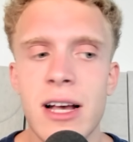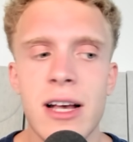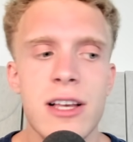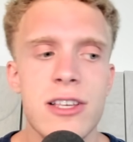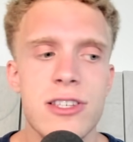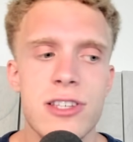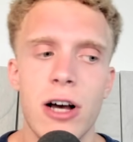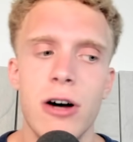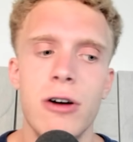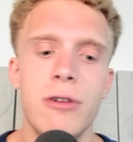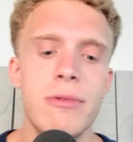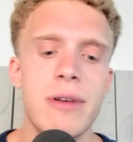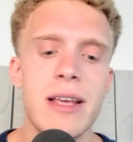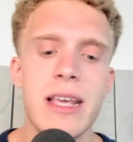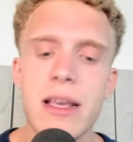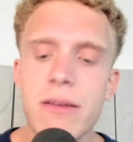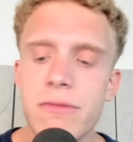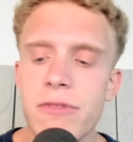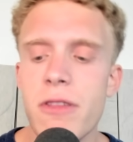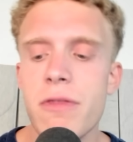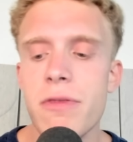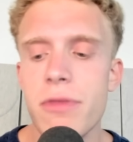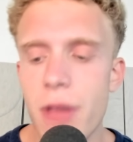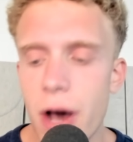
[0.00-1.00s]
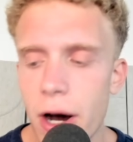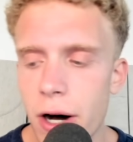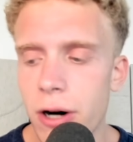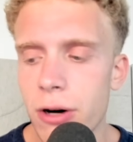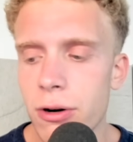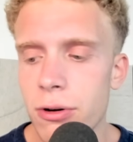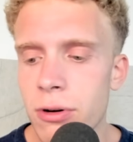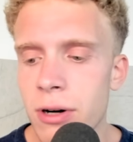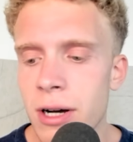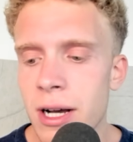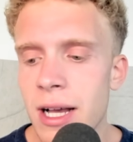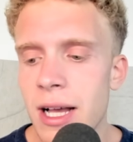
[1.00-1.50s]
So even
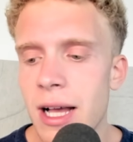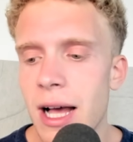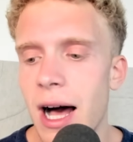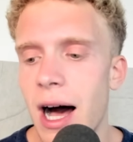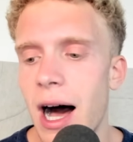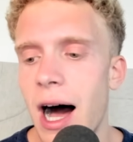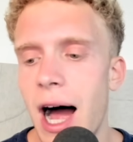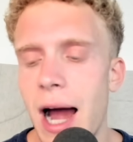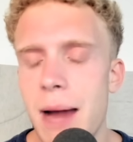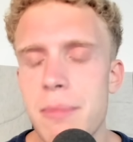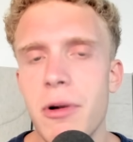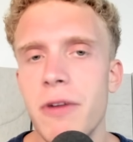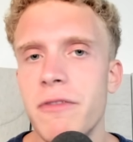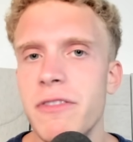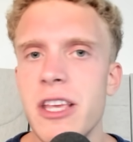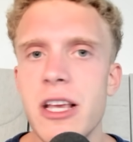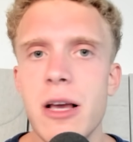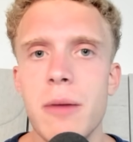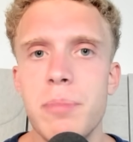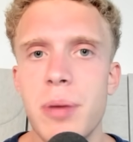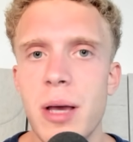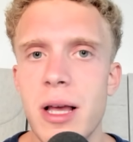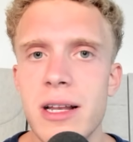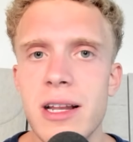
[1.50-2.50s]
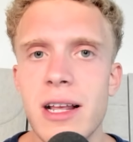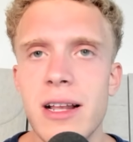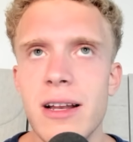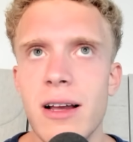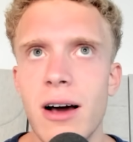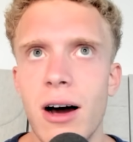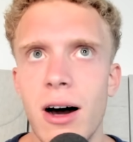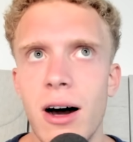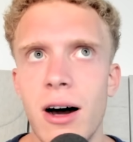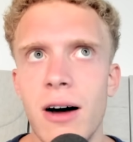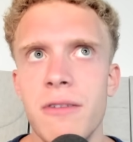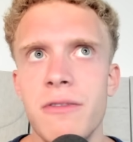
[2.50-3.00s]
though I'm of the opinion
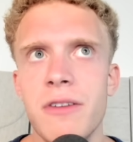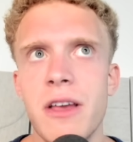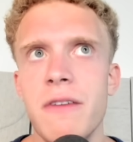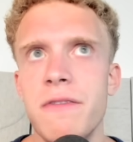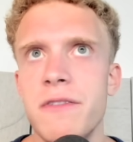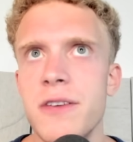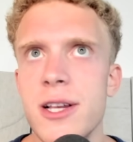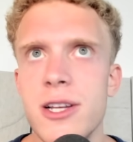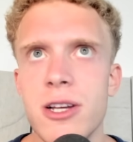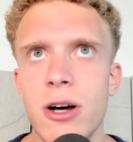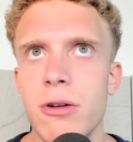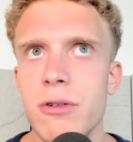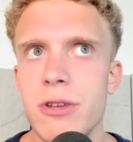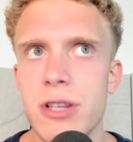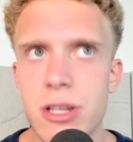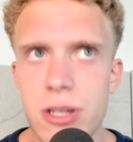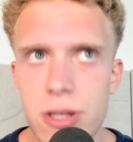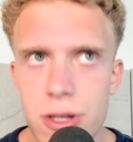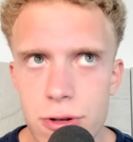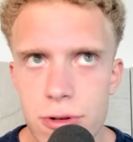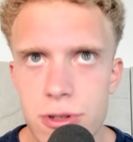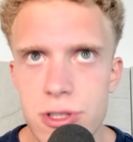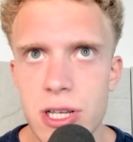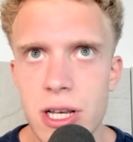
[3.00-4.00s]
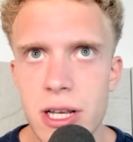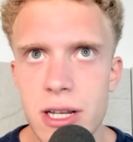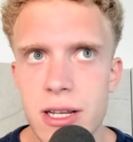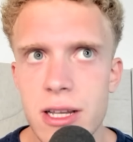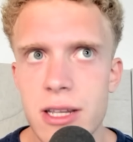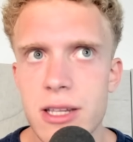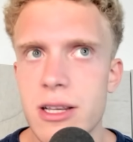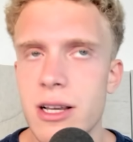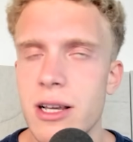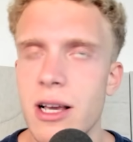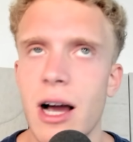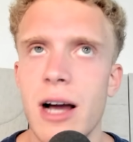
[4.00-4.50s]
of if you don't use it,
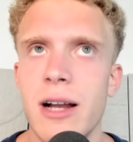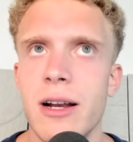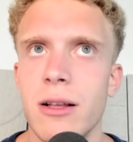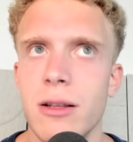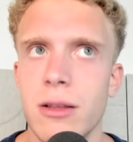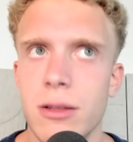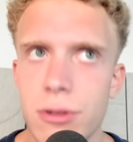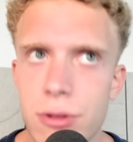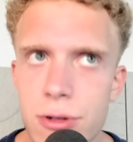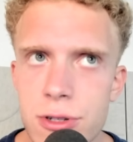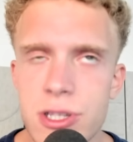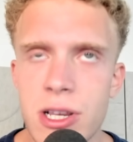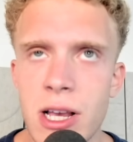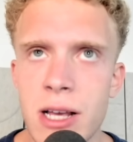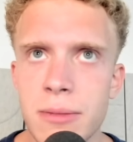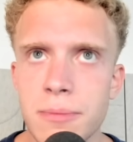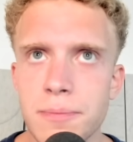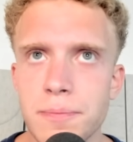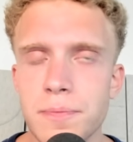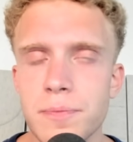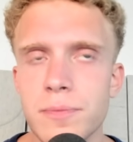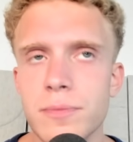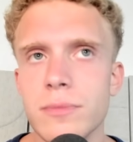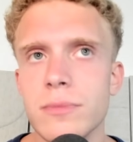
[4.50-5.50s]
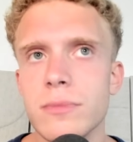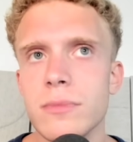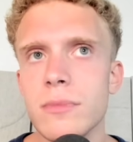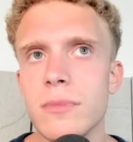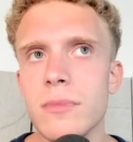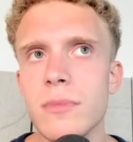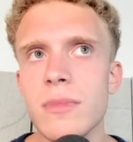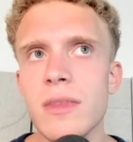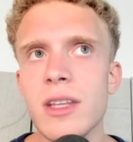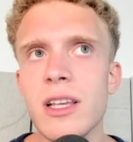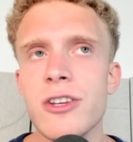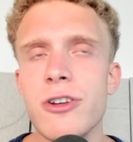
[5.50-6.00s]
you kind of lose it,
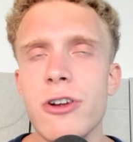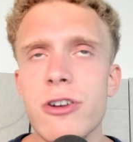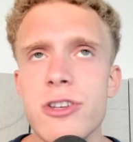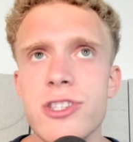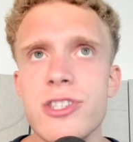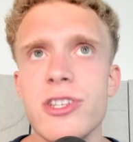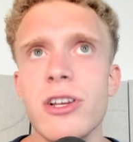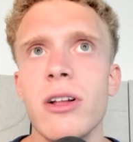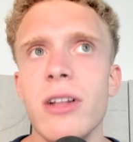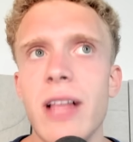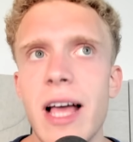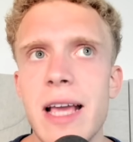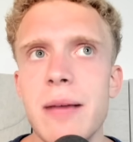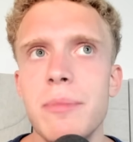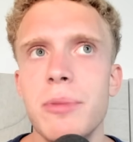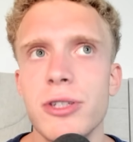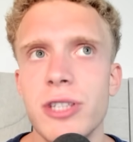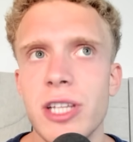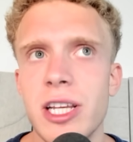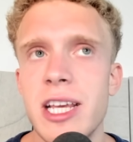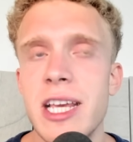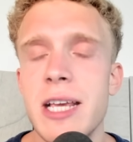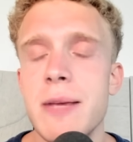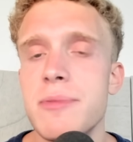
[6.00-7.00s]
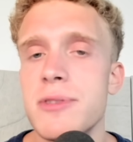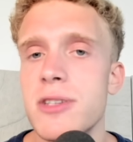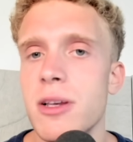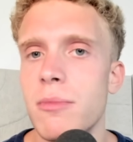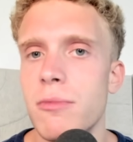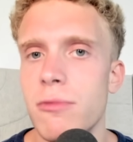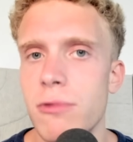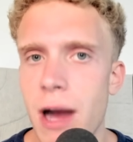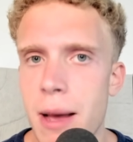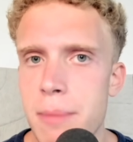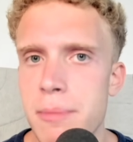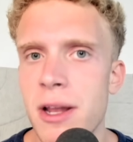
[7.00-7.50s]
you're still able to keep
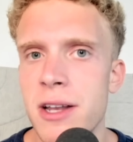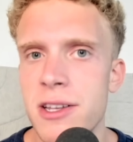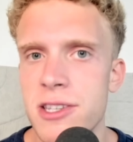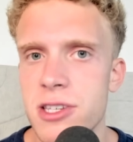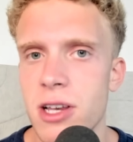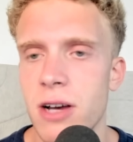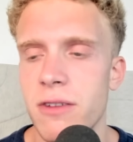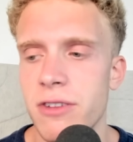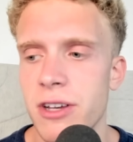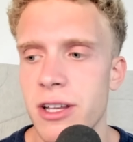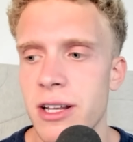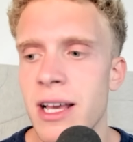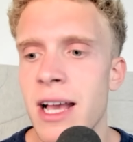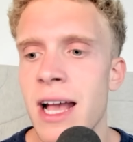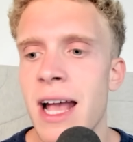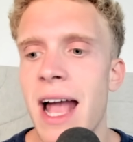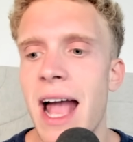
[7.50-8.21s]
some remnants of it.